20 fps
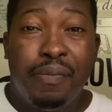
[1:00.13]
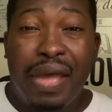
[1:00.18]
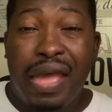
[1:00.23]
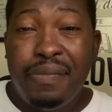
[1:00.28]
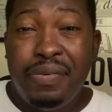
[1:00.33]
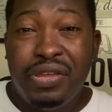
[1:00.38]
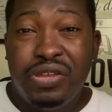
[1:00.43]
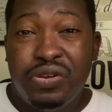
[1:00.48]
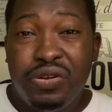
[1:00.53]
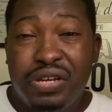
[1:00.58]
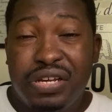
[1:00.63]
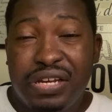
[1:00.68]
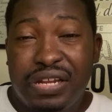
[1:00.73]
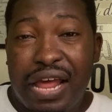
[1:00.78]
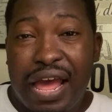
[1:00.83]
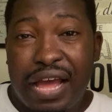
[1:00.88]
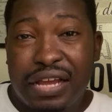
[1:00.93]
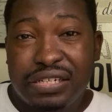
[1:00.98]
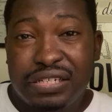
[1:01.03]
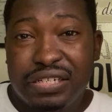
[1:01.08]
maybe you could
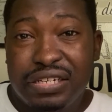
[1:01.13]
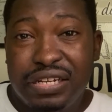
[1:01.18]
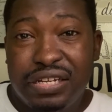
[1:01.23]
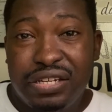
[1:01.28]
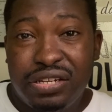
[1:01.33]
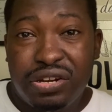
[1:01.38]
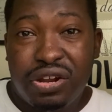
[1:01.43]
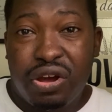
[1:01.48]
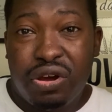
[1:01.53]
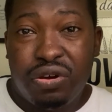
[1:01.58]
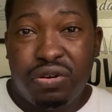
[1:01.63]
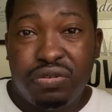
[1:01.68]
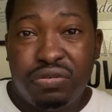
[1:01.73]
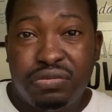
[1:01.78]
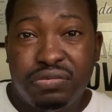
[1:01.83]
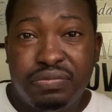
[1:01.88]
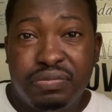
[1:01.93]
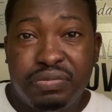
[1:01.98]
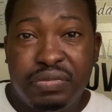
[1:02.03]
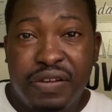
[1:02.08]
actually,
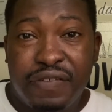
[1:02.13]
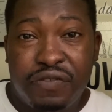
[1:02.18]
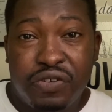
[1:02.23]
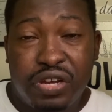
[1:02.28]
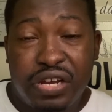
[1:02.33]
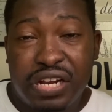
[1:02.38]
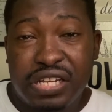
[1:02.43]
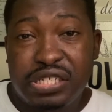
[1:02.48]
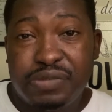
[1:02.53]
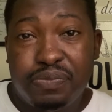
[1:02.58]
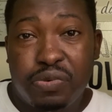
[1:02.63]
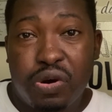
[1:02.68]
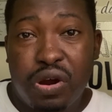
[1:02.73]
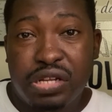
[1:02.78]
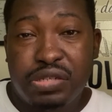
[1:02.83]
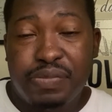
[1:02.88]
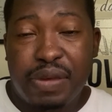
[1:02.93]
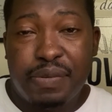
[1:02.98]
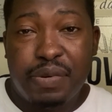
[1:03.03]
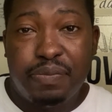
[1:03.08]
if you're good at
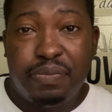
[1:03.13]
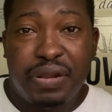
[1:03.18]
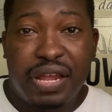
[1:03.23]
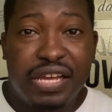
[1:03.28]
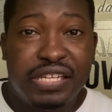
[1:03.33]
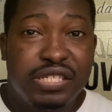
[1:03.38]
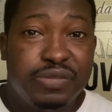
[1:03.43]
sports, maybe play